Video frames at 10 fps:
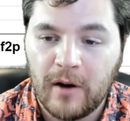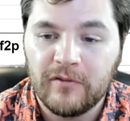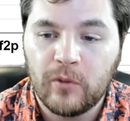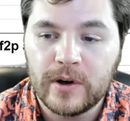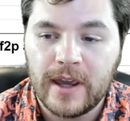About
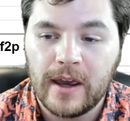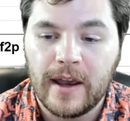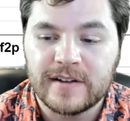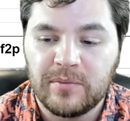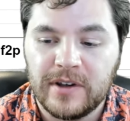
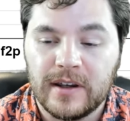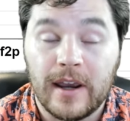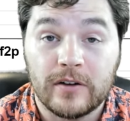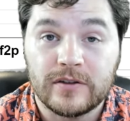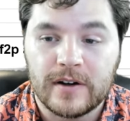40k XP,
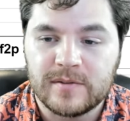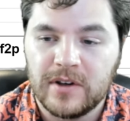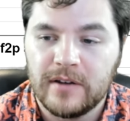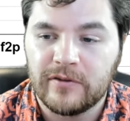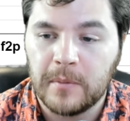character
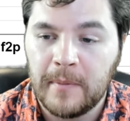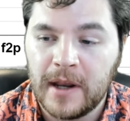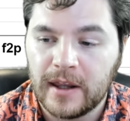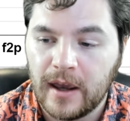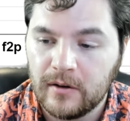XP for my
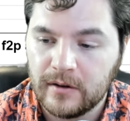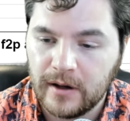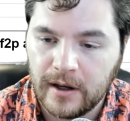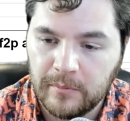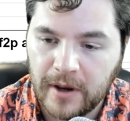main account,
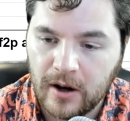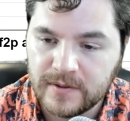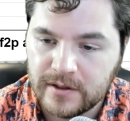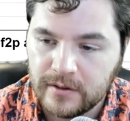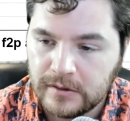and
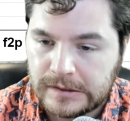about